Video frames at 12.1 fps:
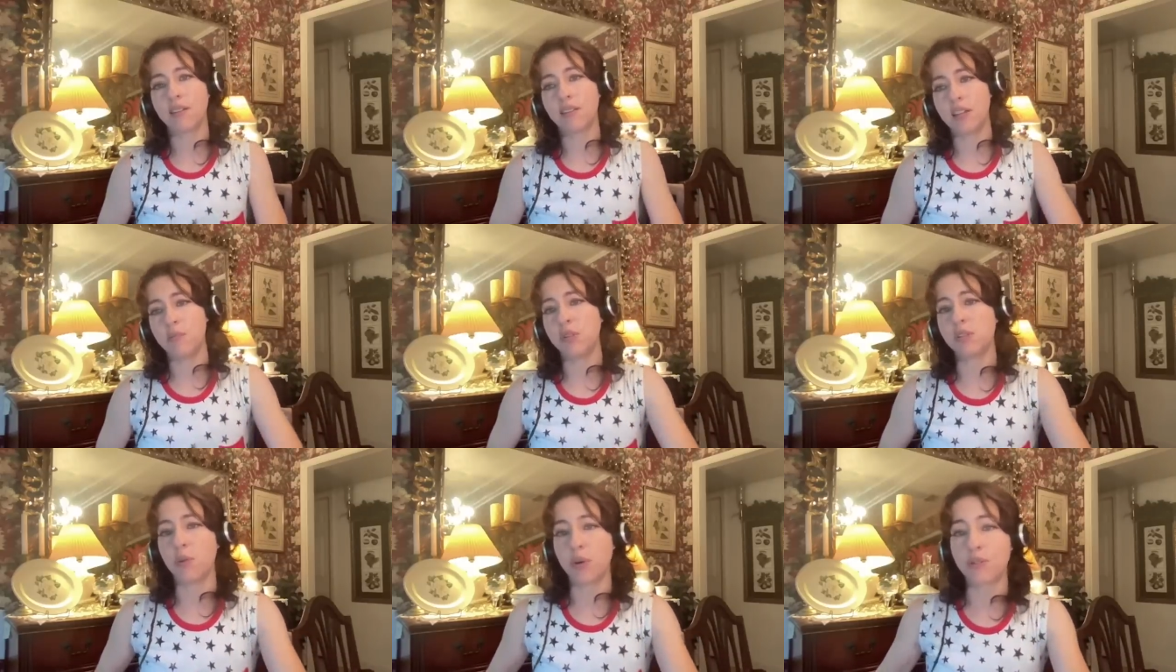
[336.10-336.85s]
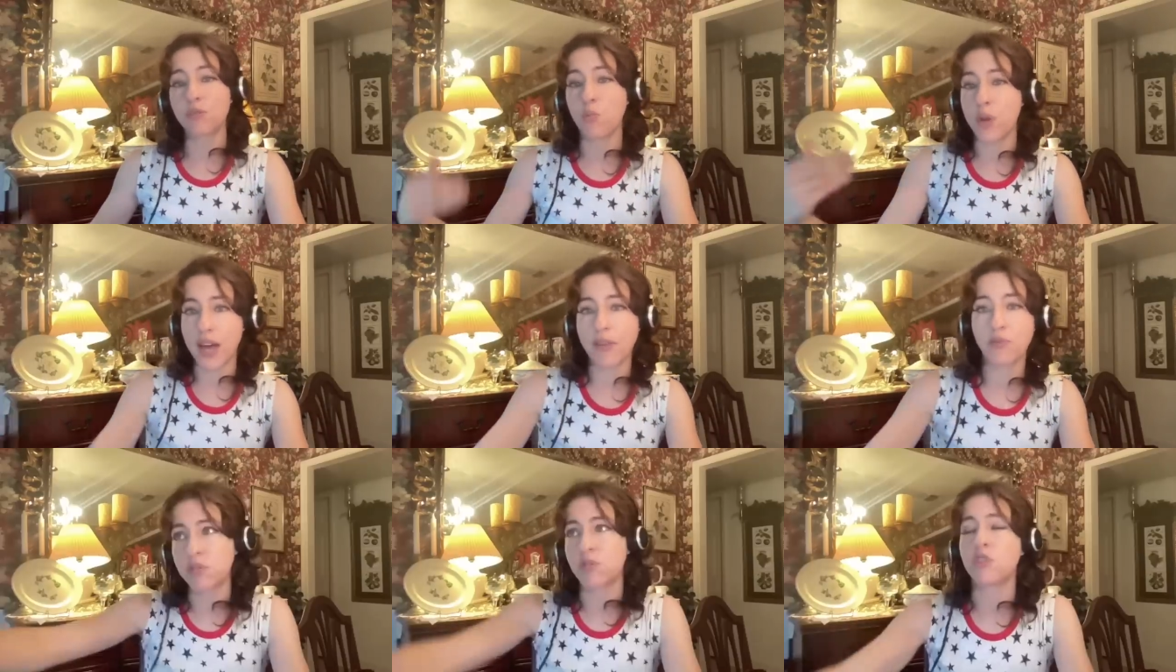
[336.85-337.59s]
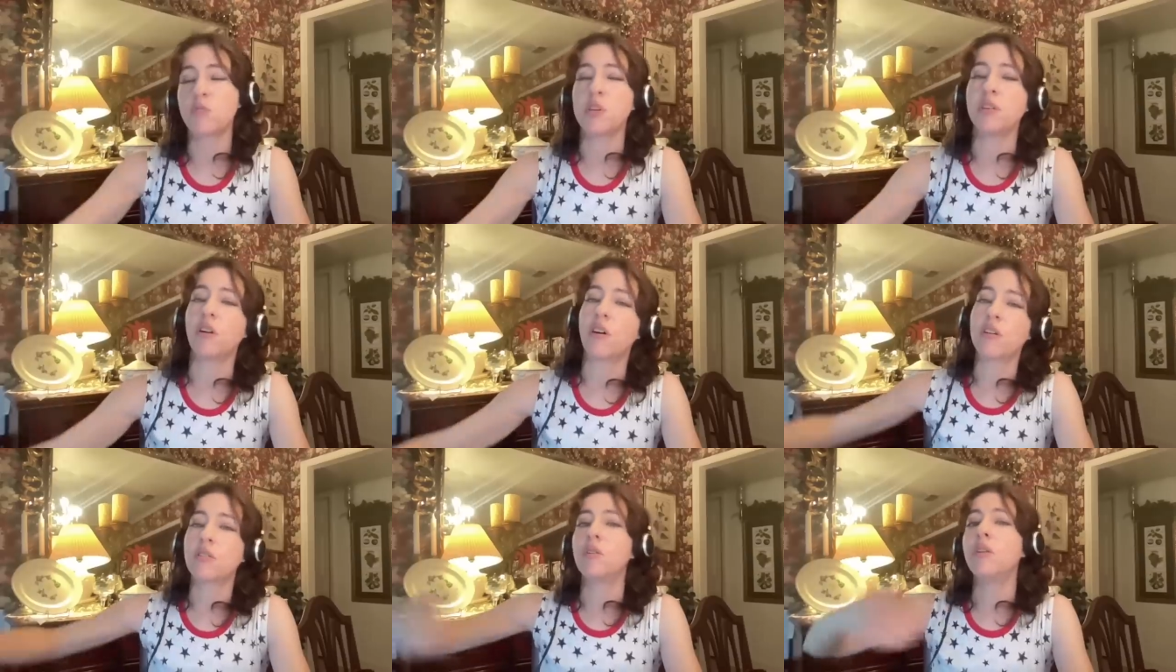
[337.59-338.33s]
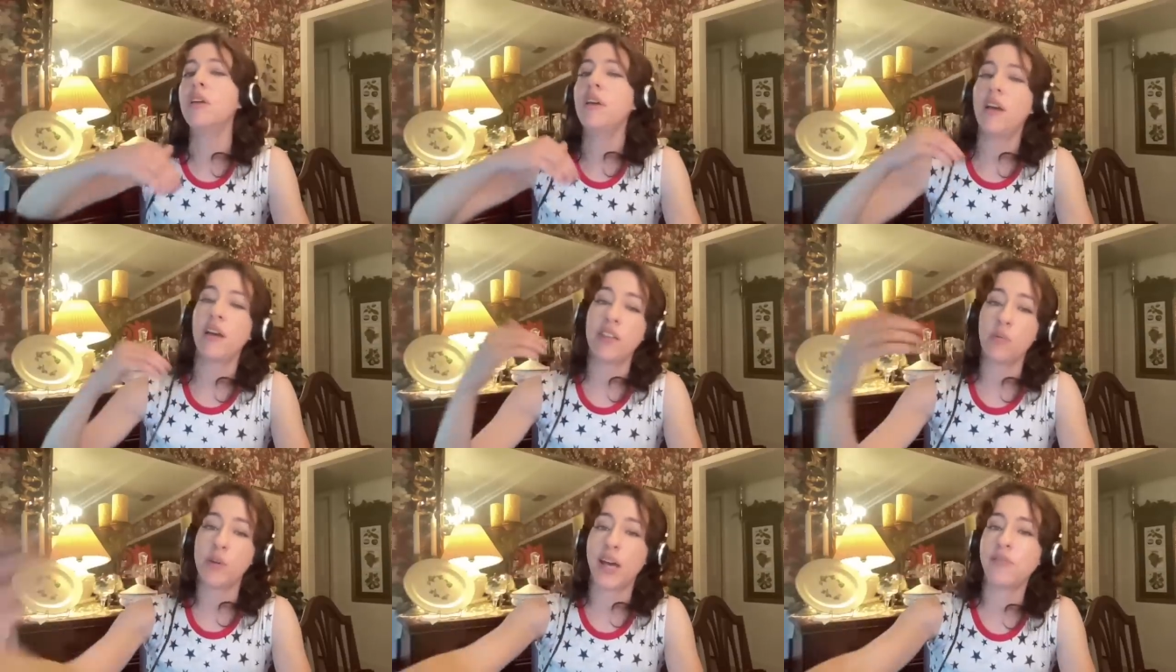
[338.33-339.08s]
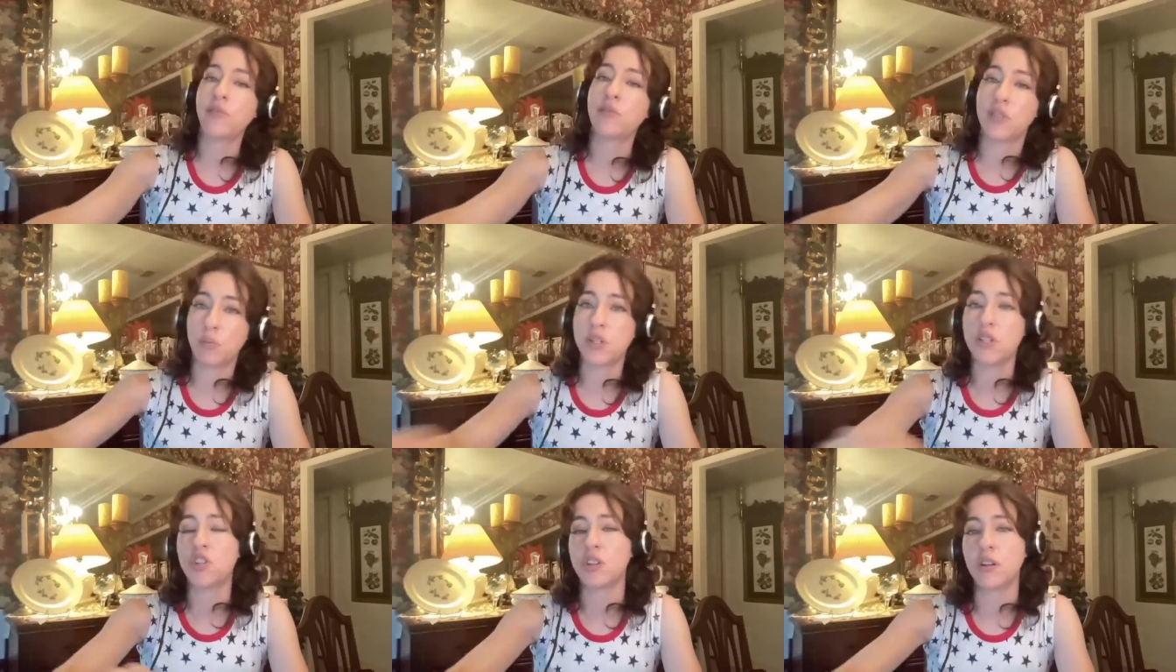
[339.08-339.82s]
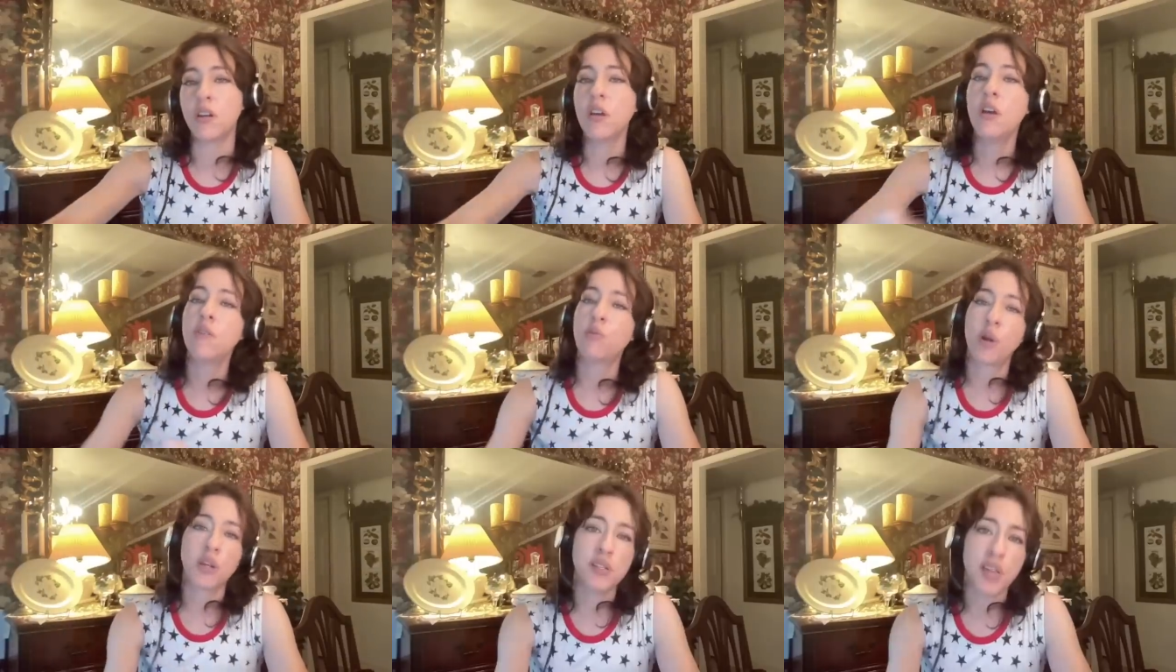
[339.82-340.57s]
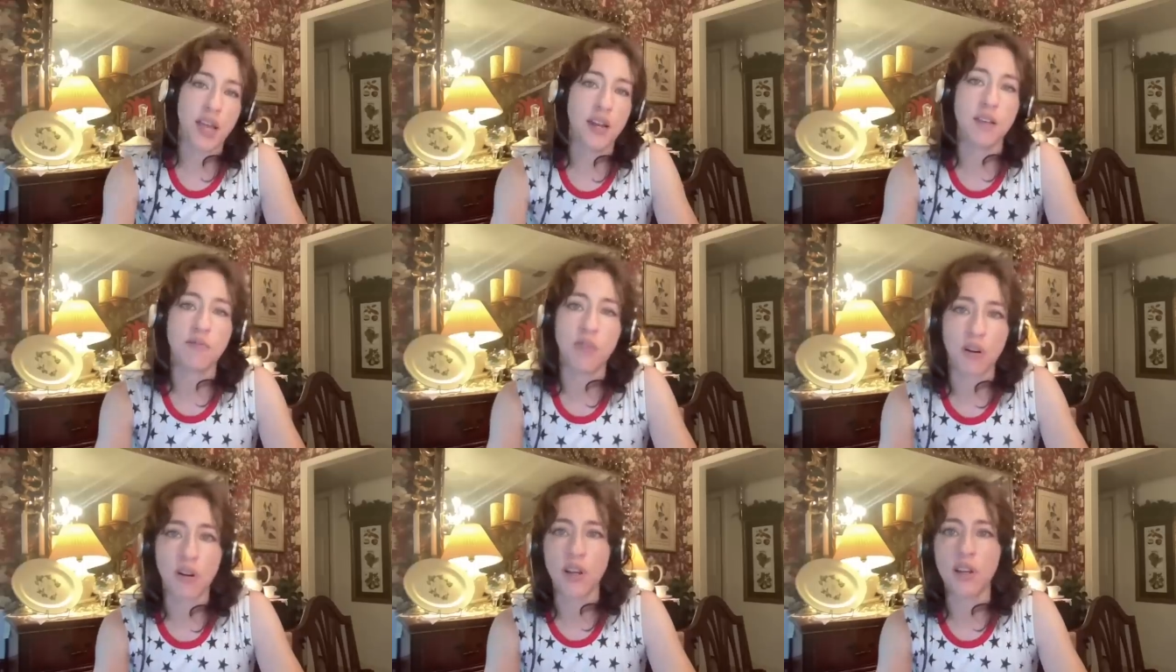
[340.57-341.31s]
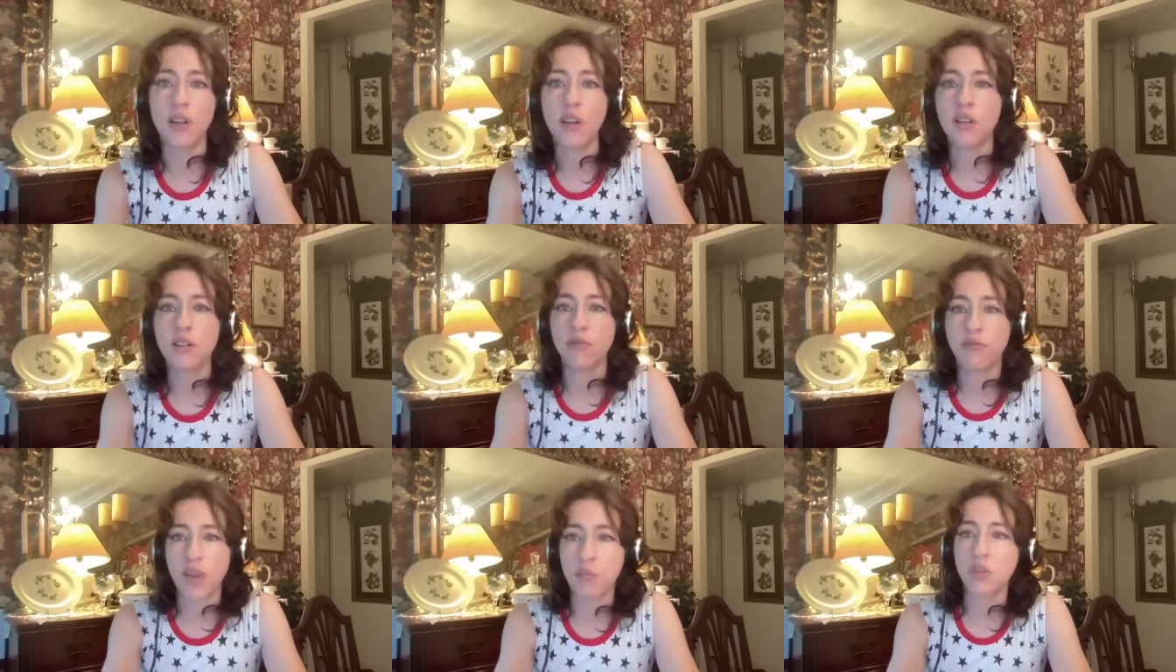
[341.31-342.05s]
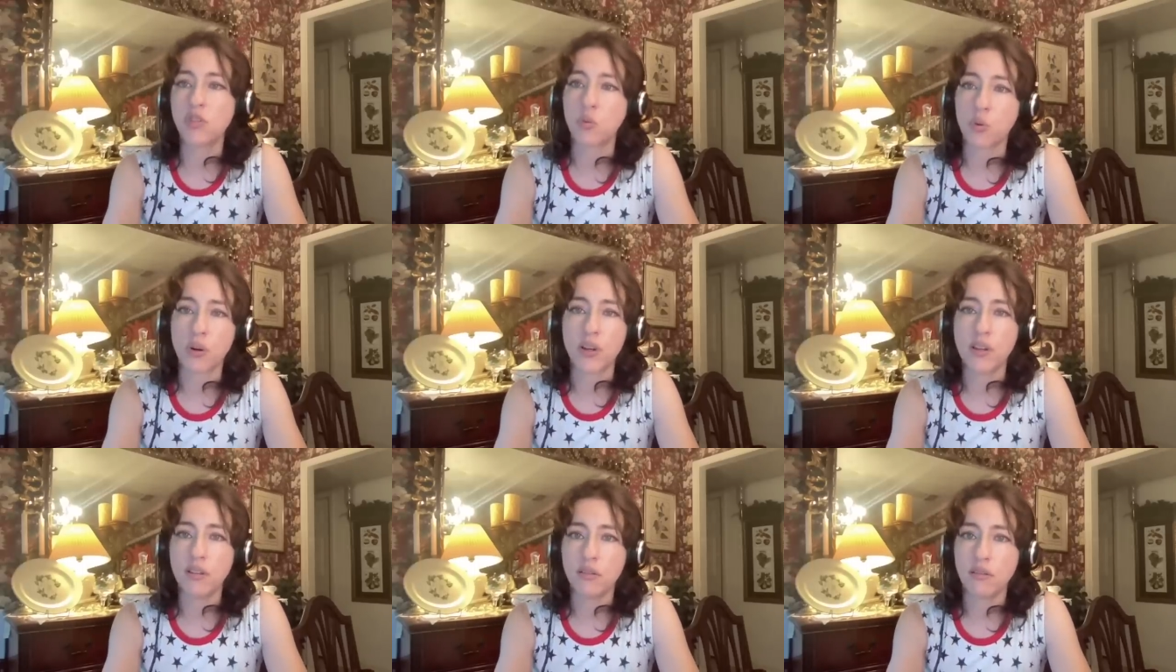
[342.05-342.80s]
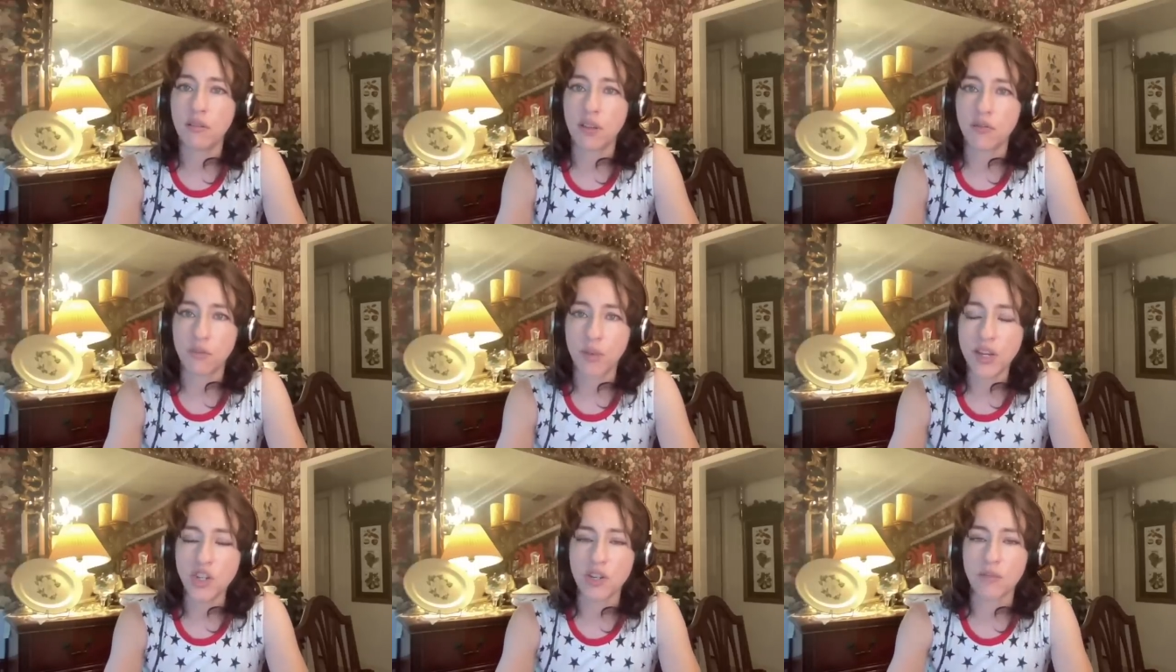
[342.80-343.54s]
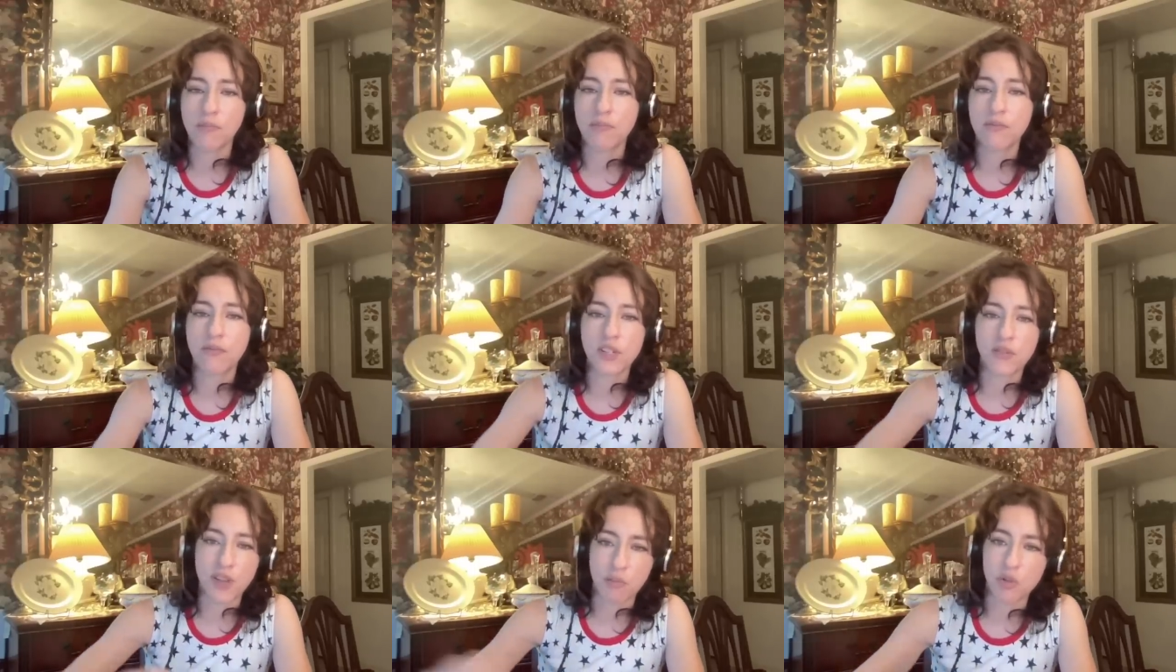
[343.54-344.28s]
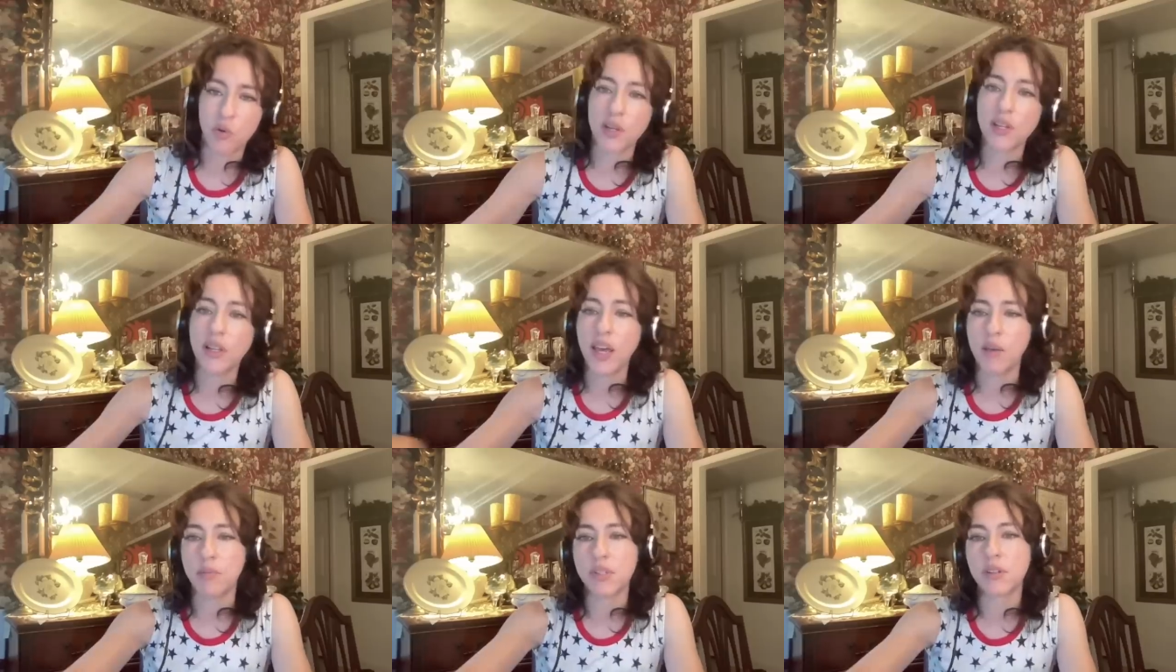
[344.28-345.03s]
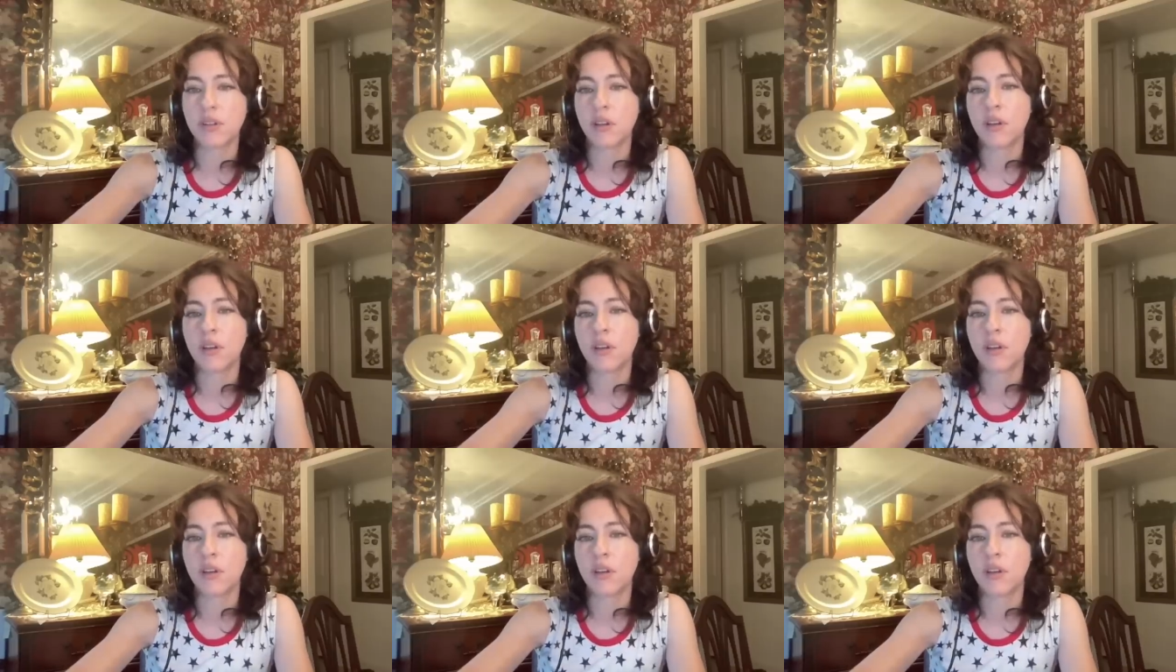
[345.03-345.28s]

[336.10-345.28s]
Lindemann's lawyers went after the Der Spiegel article and they went after this petition for containing very defamatory information, defamatory claims.